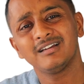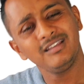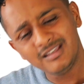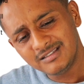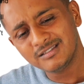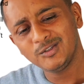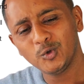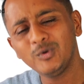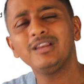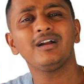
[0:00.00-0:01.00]
yes, you
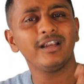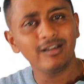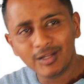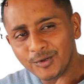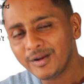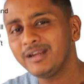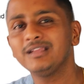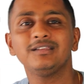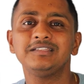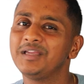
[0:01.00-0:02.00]
will continue
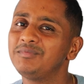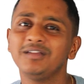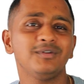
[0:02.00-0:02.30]
writing the same thing,